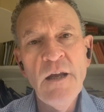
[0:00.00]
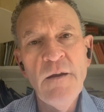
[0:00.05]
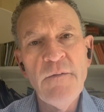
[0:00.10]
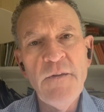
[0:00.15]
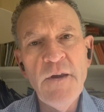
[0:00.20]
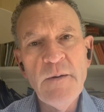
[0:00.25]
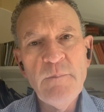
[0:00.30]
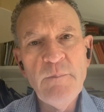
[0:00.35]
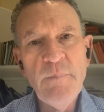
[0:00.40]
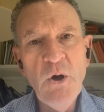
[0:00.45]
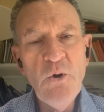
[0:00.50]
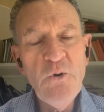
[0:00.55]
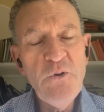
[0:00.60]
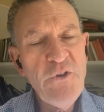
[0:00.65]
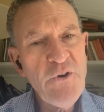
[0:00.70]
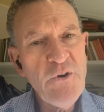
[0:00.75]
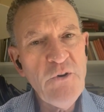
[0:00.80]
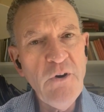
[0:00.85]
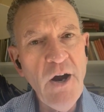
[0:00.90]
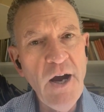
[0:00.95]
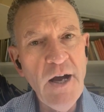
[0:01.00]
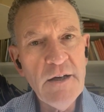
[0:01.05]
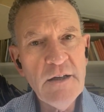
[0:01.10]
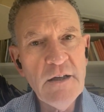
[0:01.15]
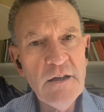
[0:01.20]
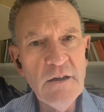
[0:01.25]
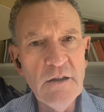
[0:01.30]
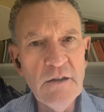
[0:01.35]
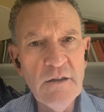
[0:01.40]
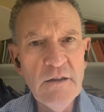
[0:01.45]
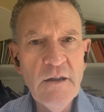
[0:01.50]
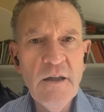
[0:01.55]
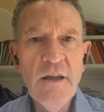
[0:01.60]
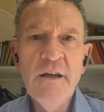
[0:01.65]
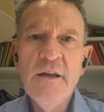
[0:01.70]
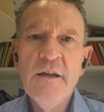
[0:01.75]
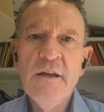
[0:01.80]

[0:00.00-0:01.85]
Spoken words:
that both chronicle